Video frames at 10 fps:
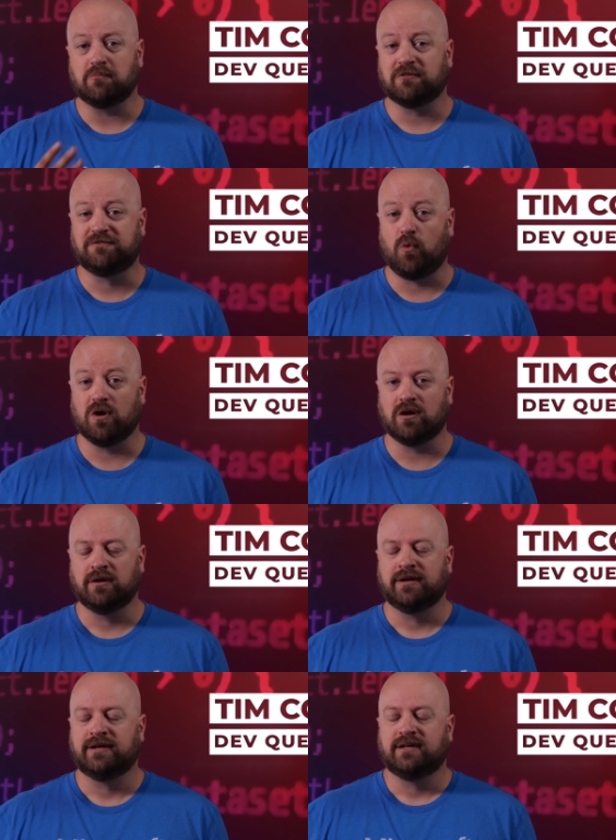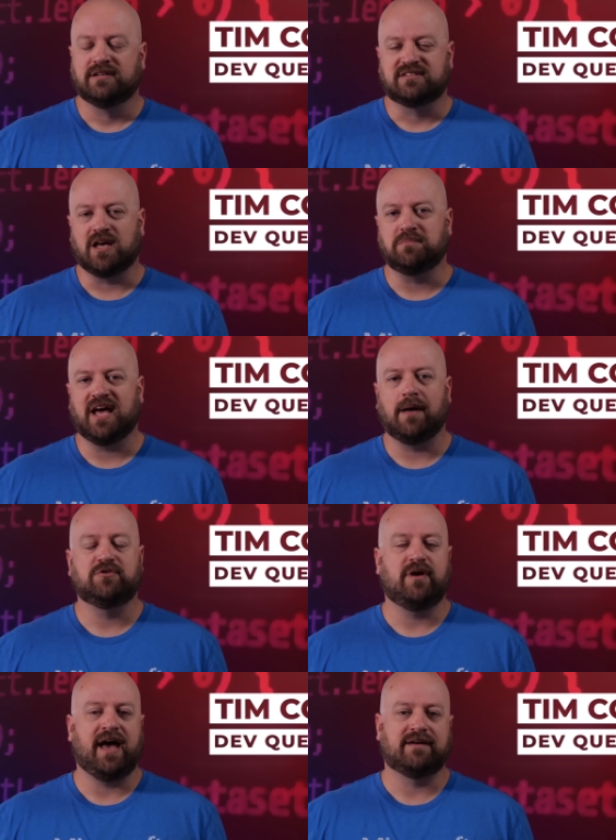Number four, sometimes